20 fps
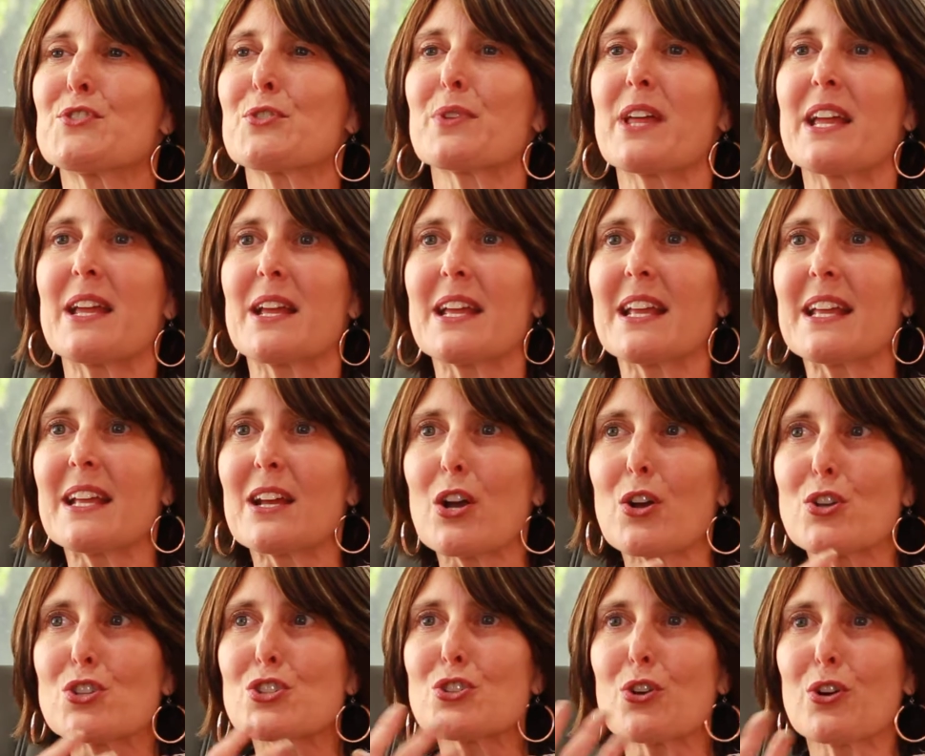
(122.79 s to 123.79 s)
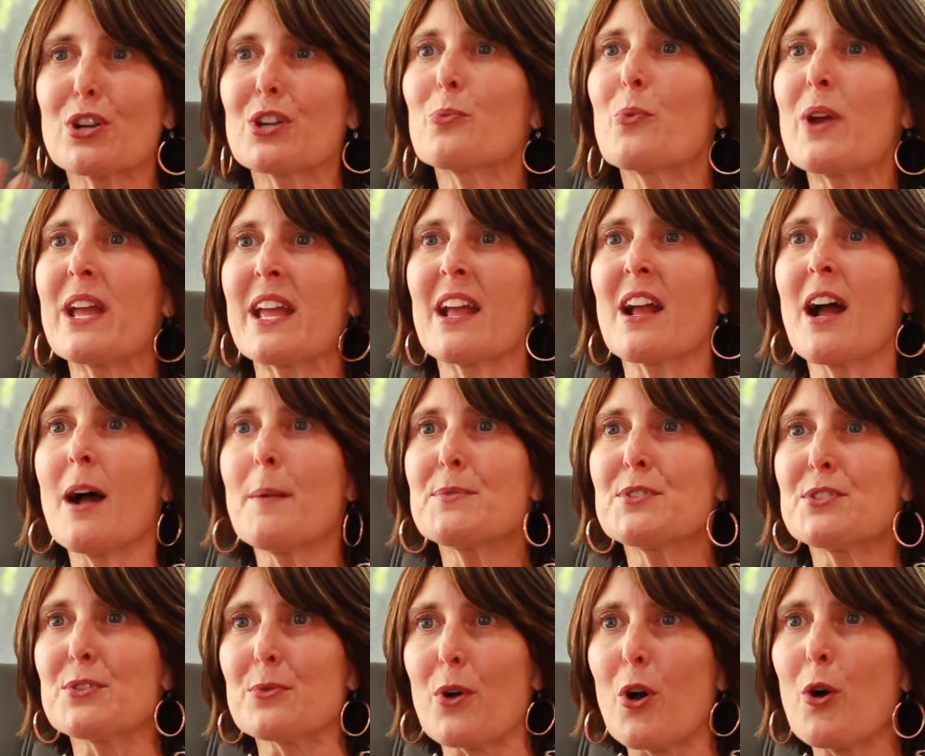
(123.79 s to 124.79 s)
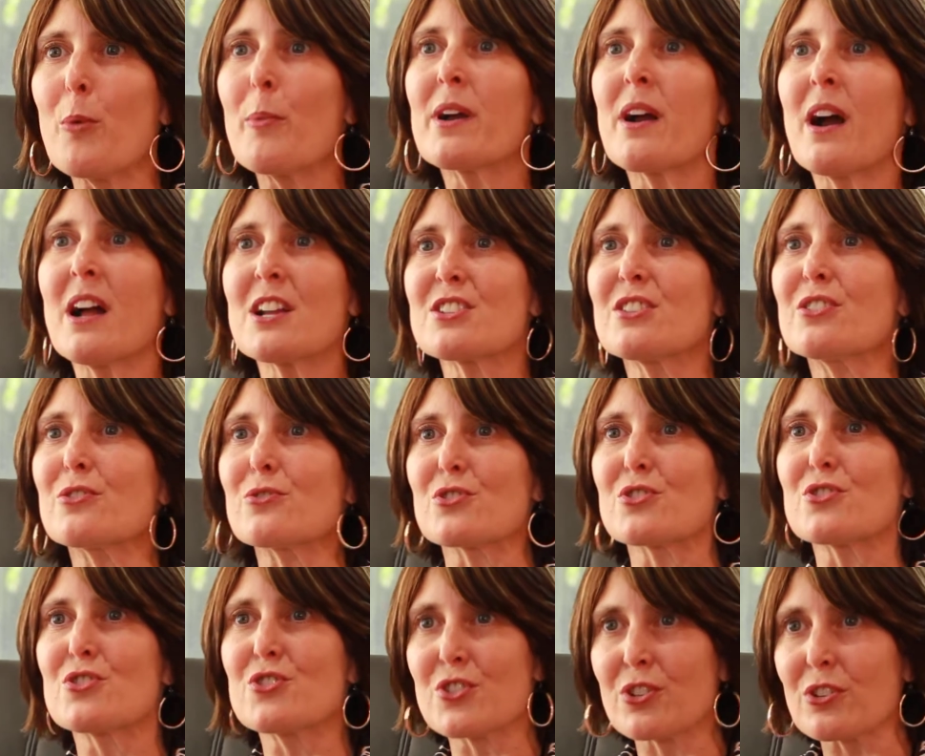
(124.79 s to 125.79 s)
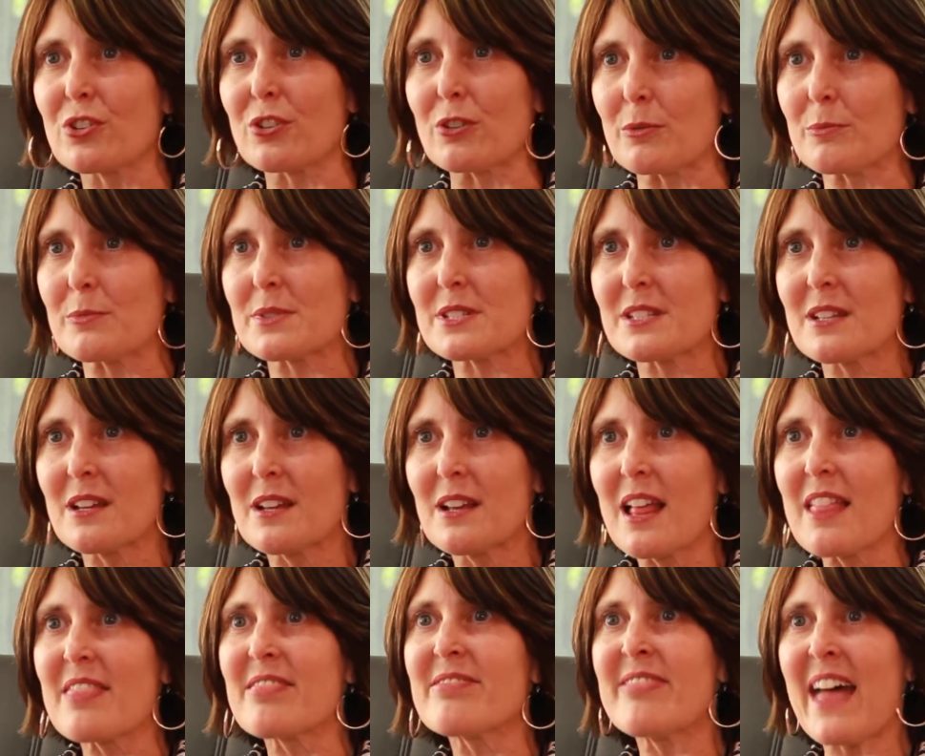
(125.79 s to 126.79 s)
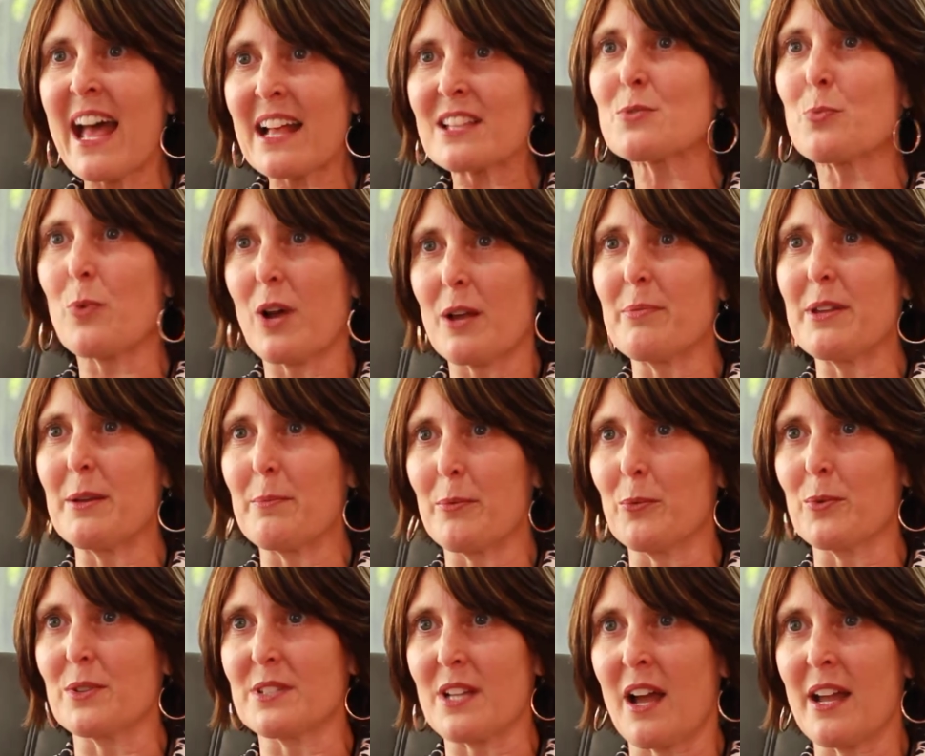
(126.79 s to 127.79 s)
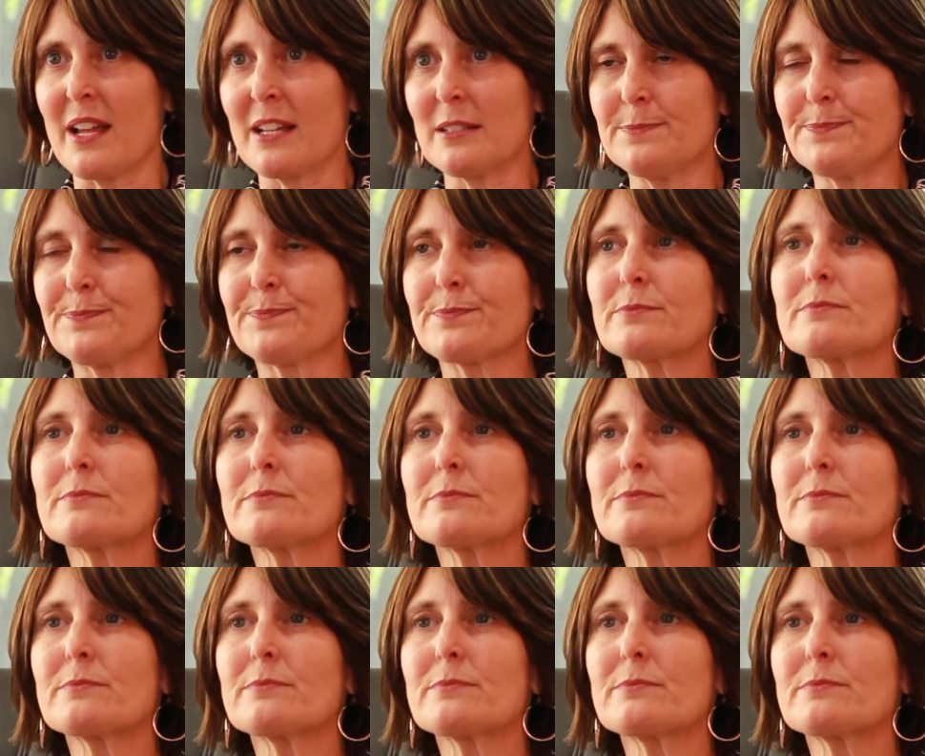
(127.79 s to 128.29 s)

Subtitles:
they started waking up to, oh my gosh, there's germs. That's why people were dying.